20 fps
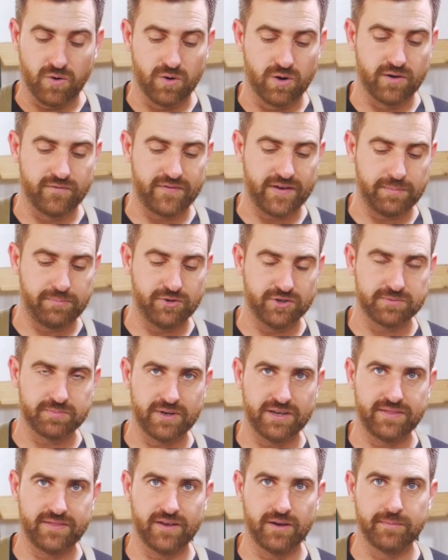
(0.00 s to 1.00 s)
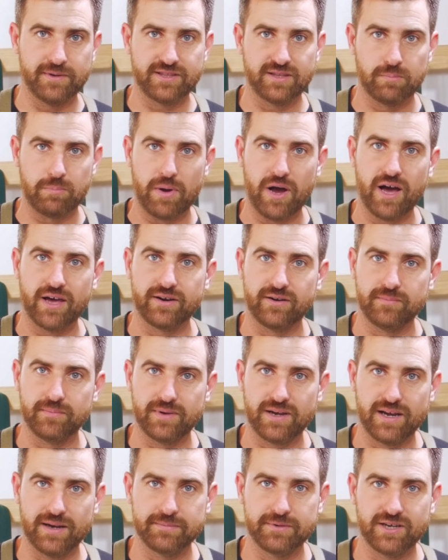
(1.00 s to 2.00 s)
or if I push my thumb at the bottom,
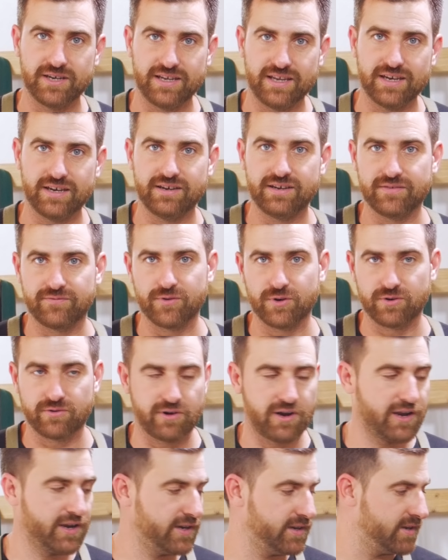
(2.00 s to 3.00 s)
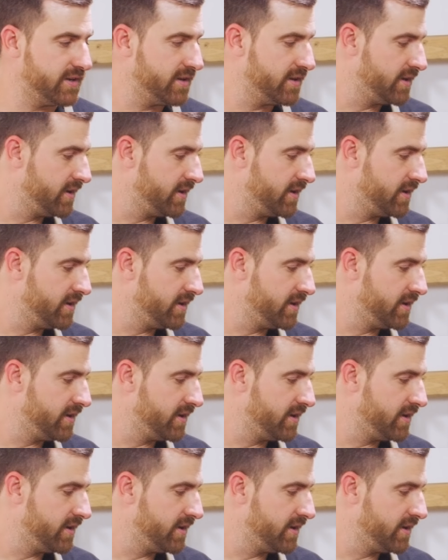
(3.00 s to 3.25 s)
I'm gonna get a different grind.